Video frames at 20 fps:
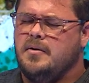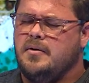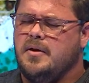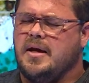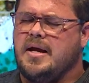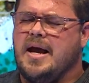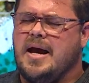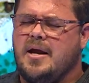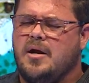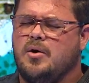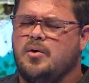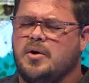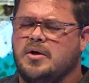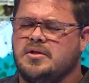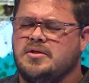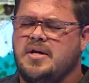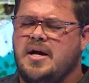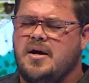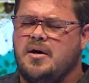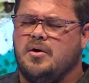The
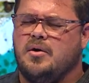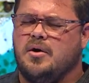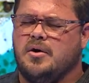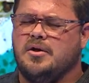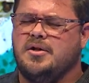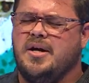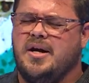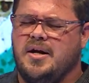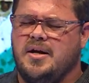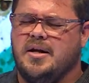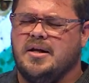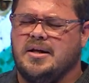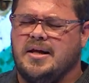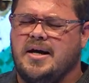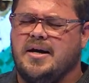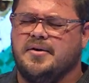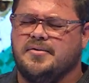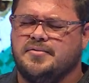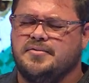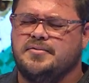categories now are dead and
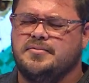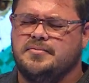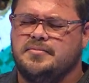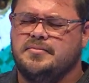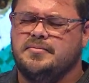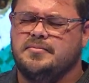alive.